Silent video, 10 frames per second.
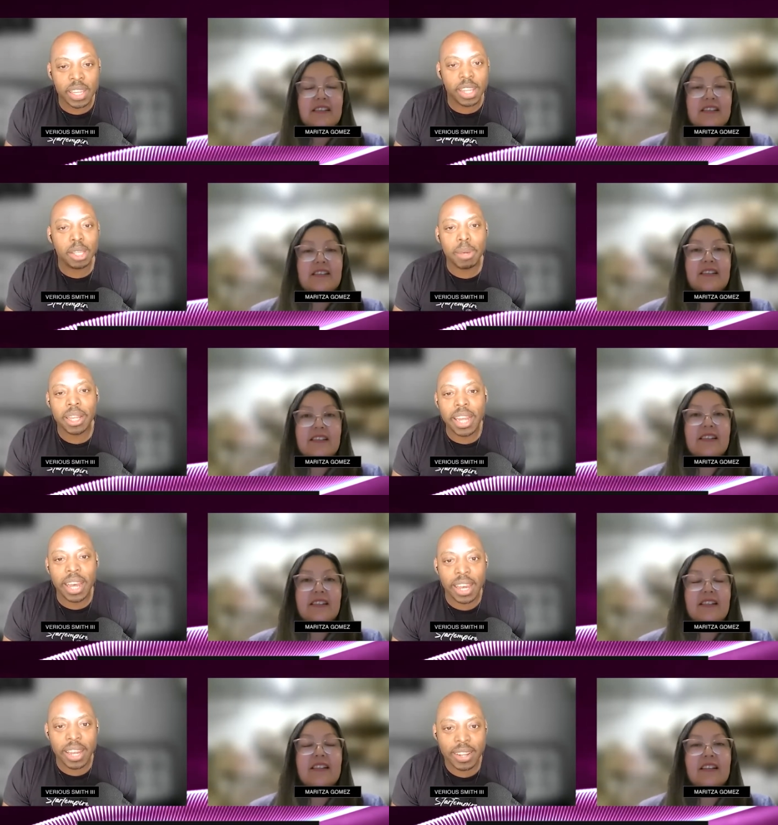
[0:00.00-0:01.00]
Speaker 1: us about
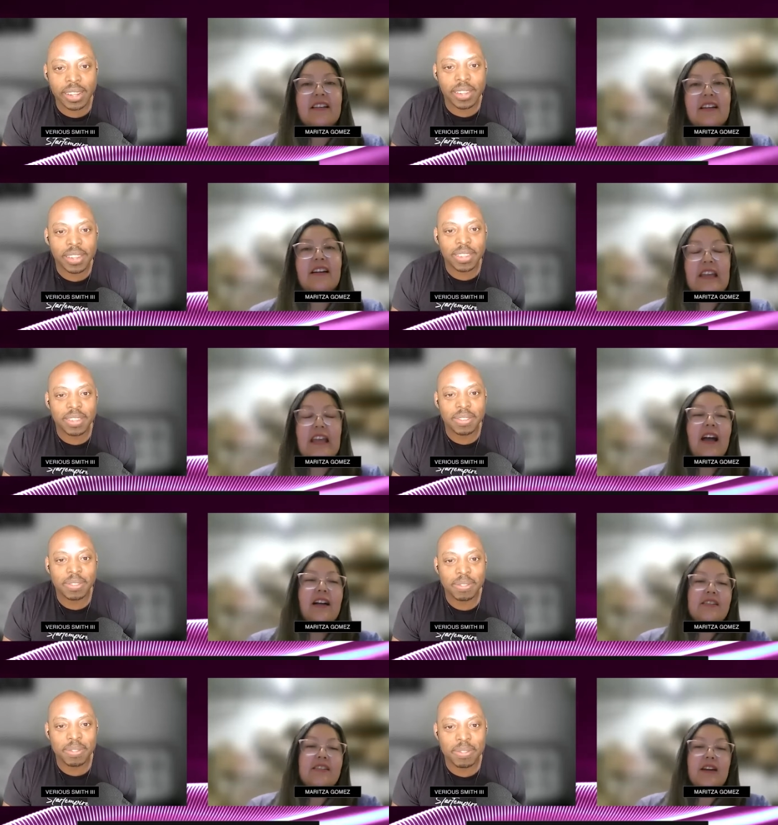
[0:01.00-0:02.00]
that.
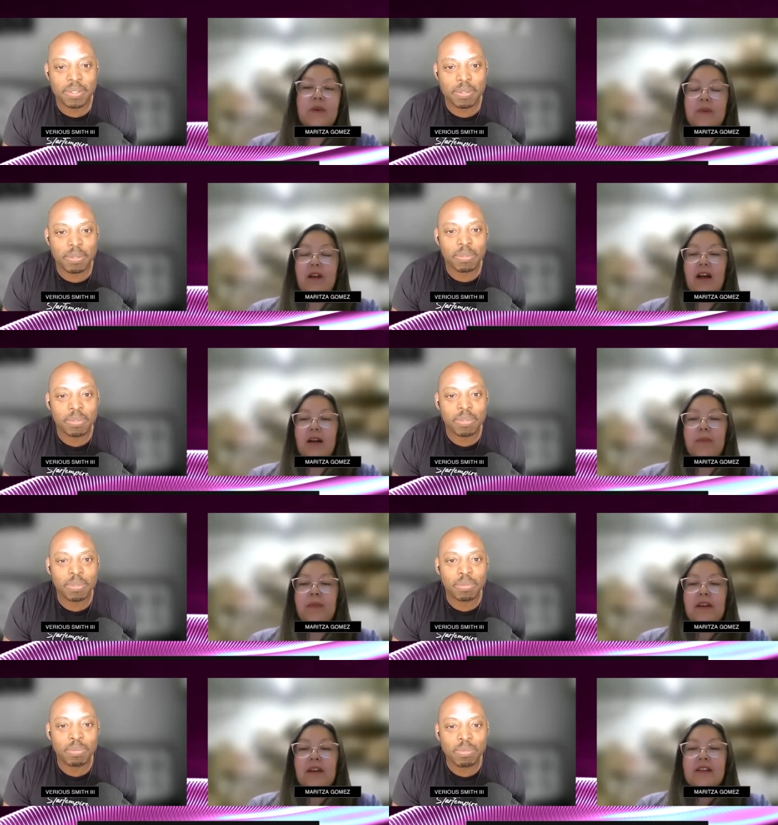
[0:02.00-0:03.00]
Speaker 2: Yeah. So, um,
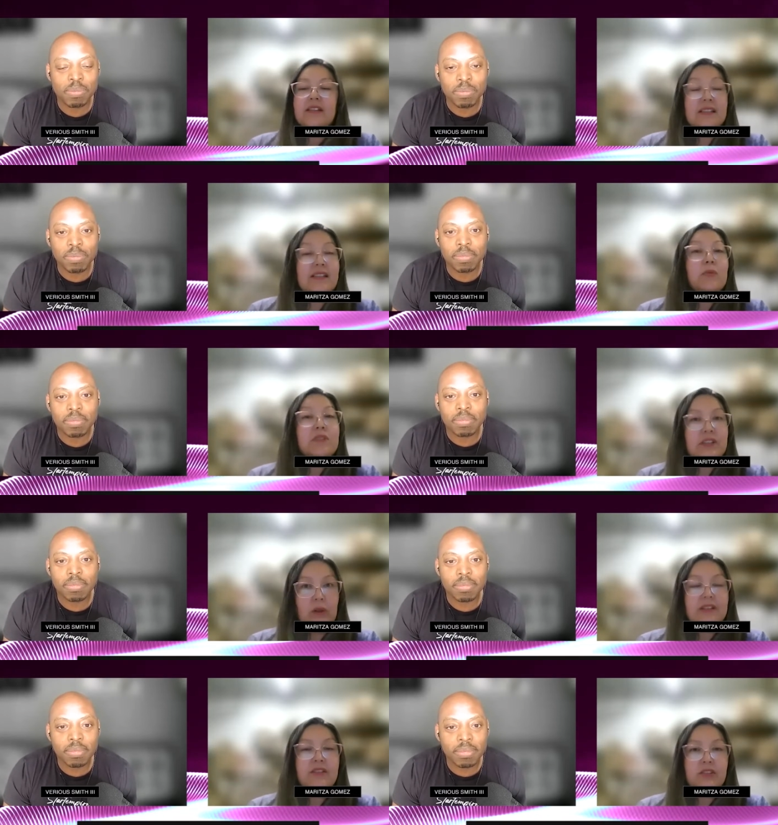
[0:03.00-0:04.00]
since I was
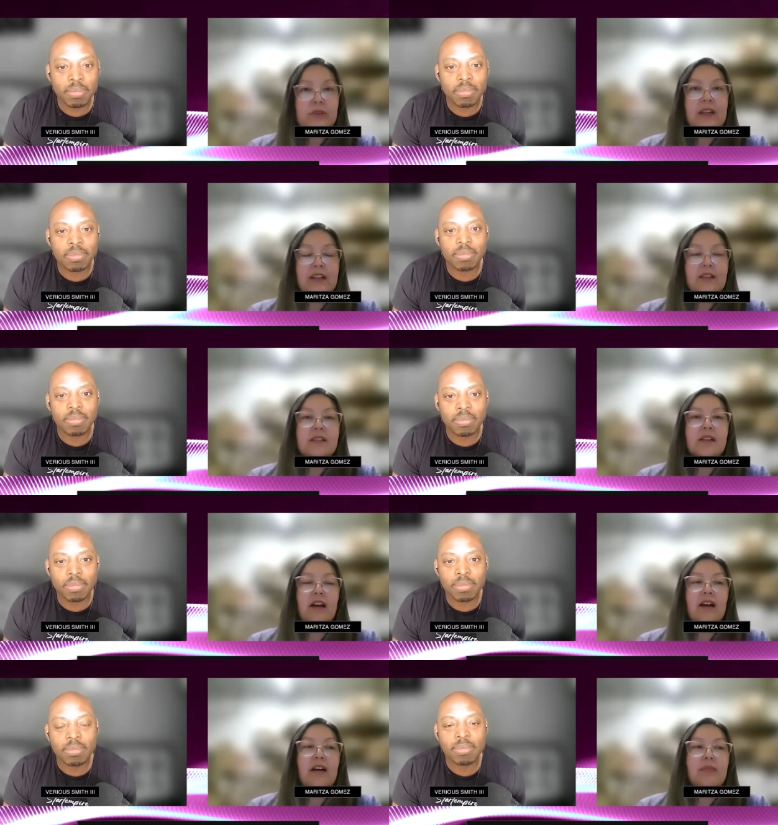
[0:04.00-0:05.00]
still a student,
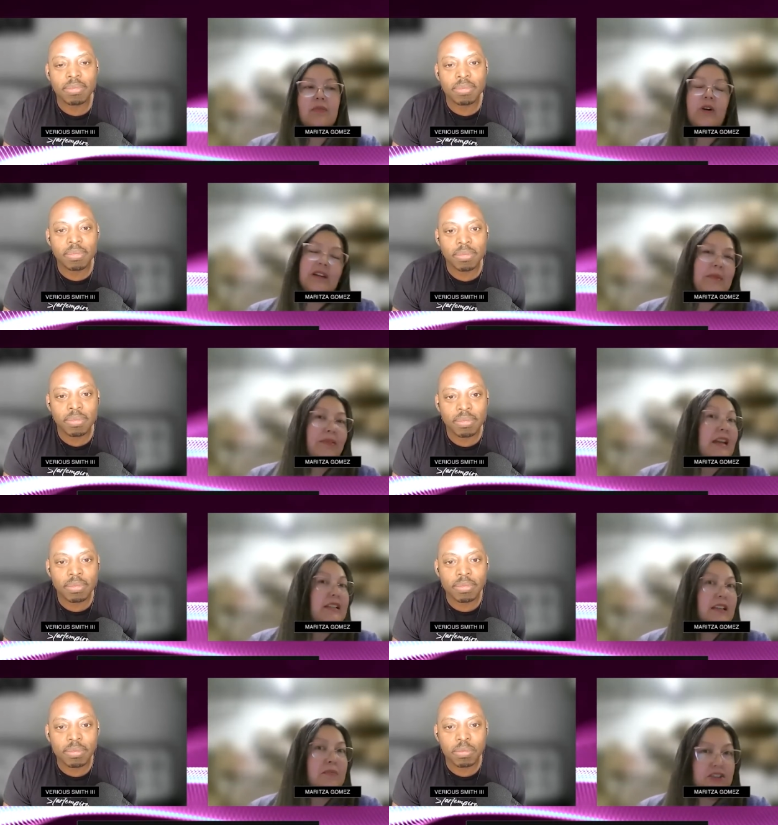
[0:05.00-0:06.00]
uh, well, and maybe I
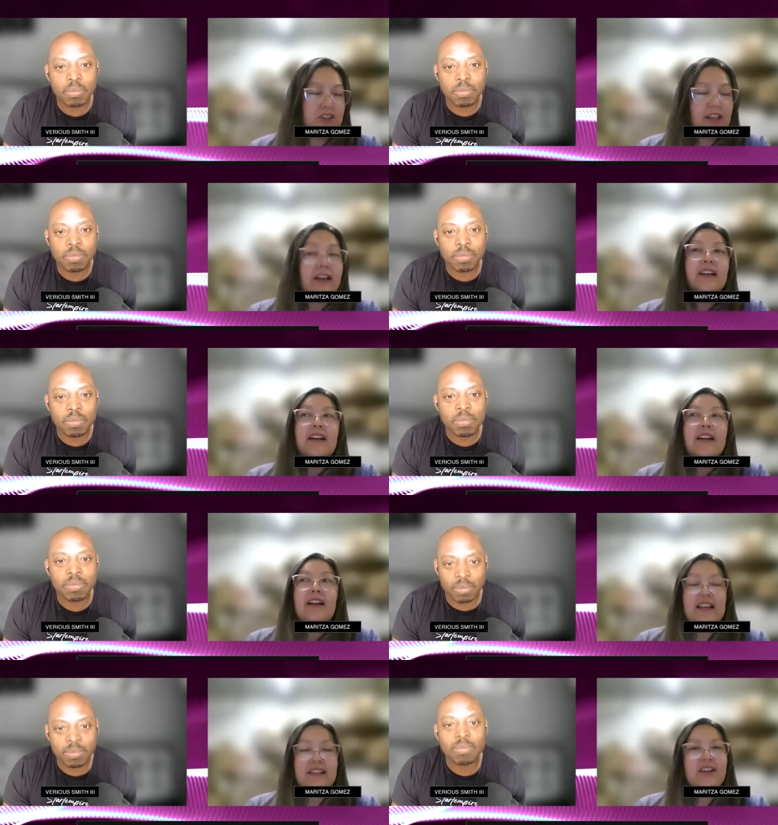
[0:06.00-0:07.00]
didn't mention that,
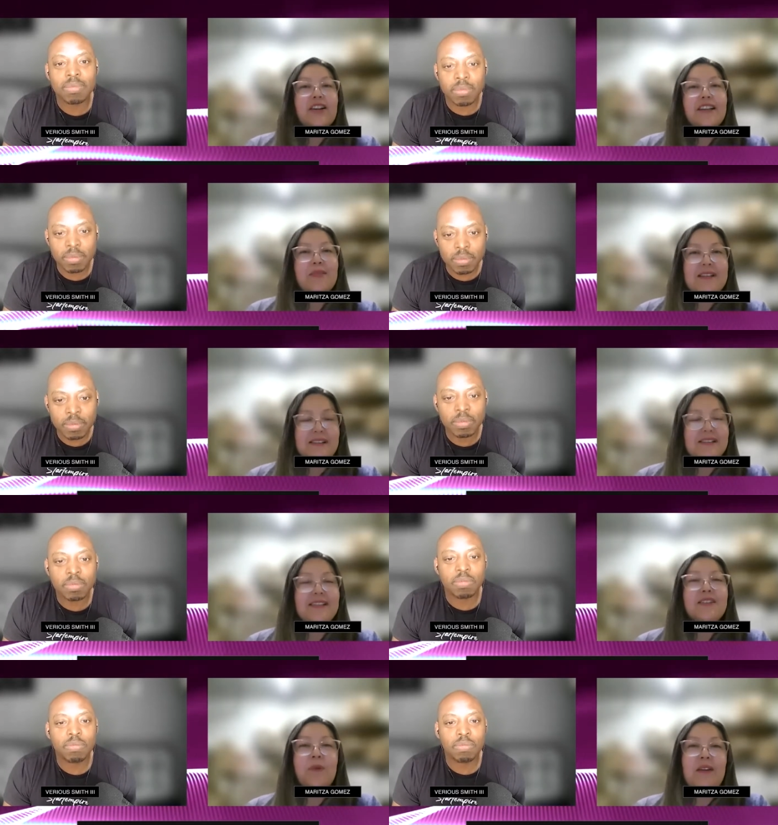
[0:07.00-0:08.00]
I started the business
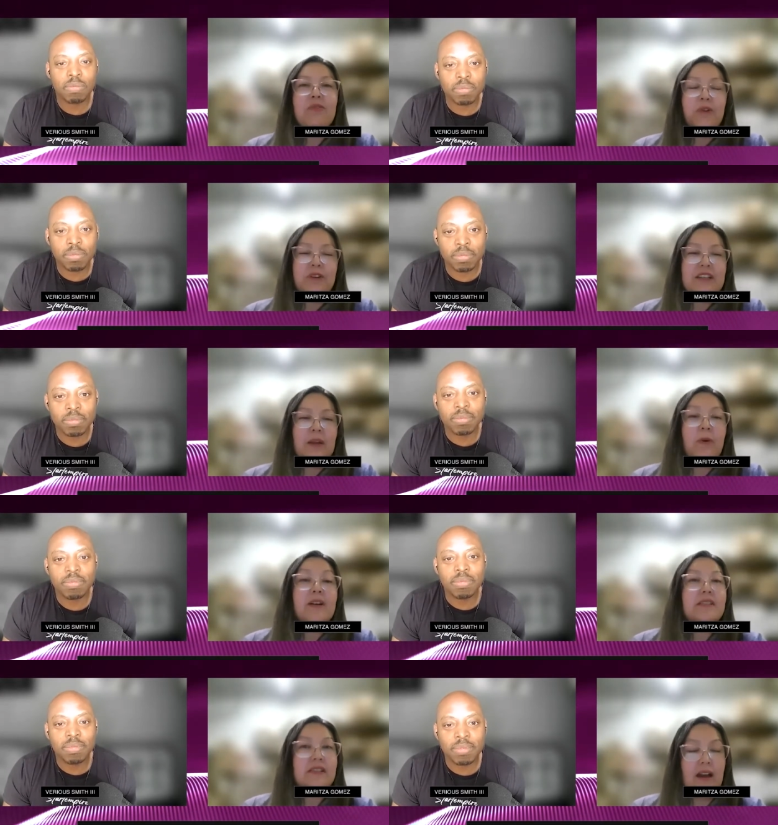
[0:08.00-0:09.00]
in 2014
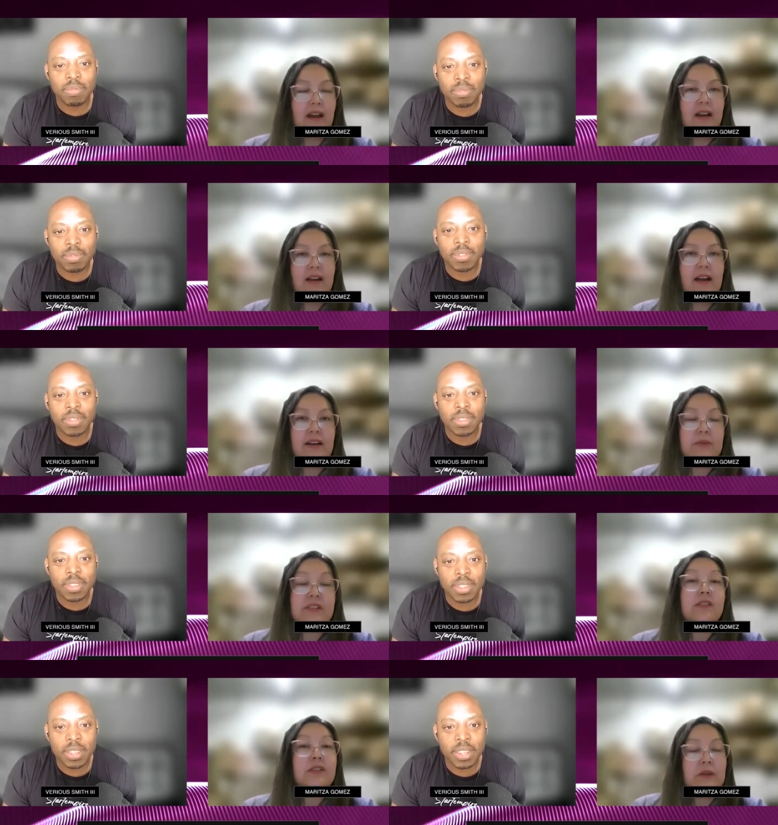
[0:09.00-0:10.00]
whilst uh, I
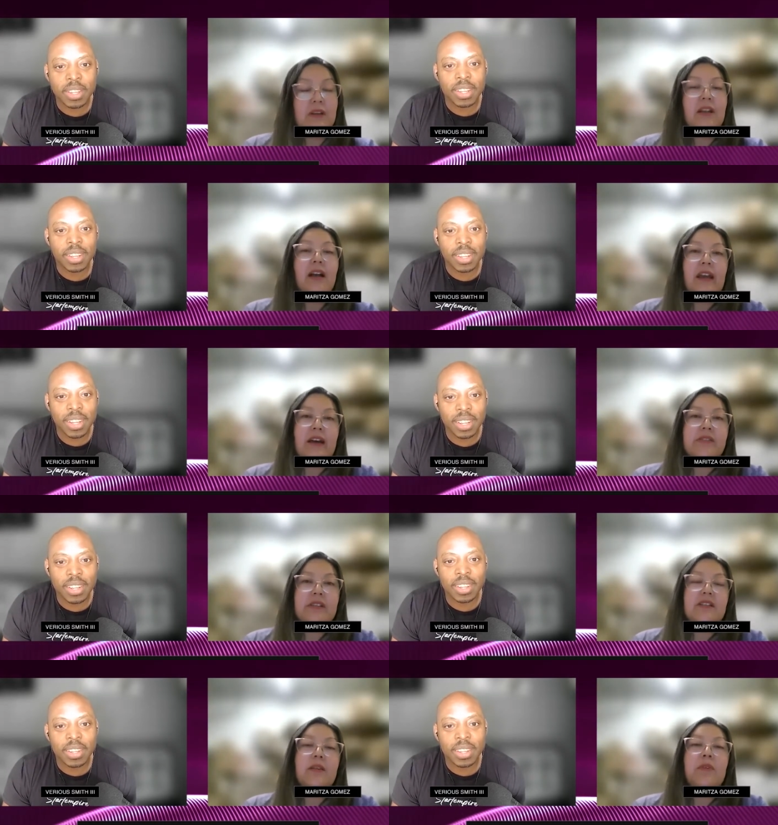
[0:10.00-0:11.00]
was a student at Cal
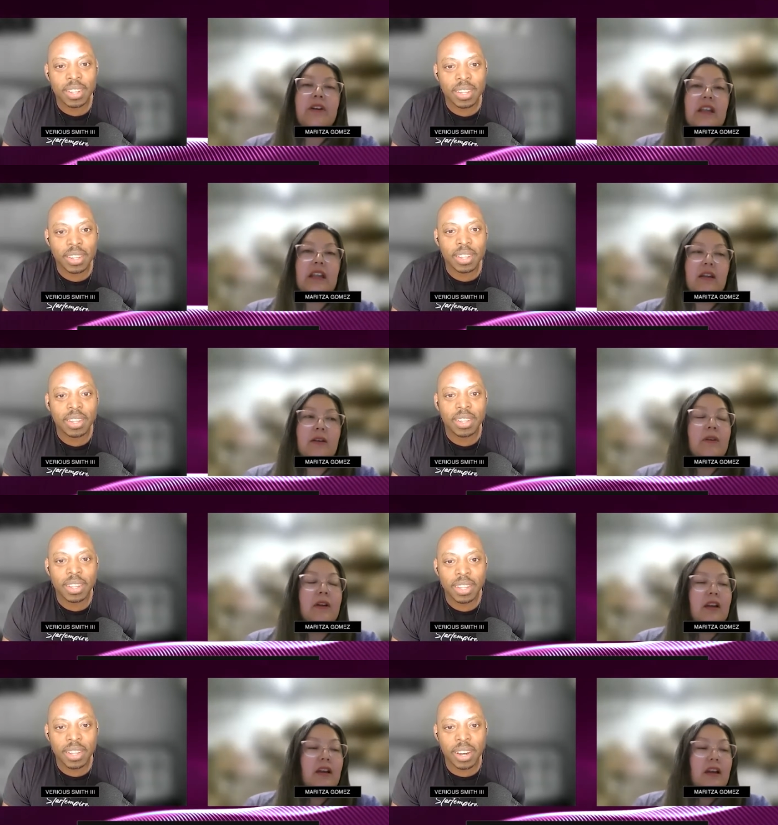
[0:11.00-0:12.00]
State San Bernardino.
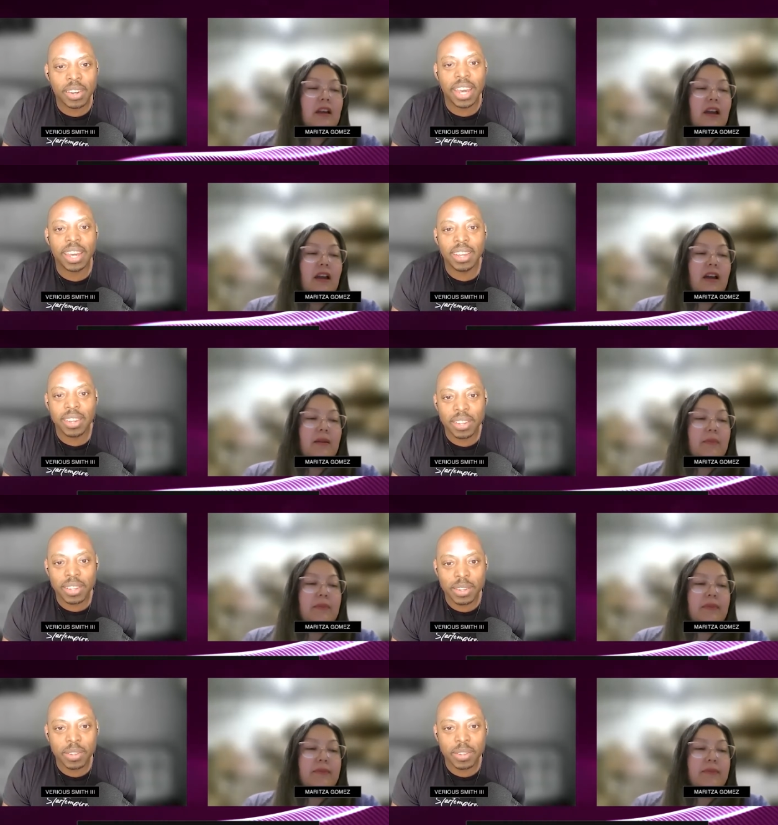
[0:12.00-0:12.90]
Okay. Um,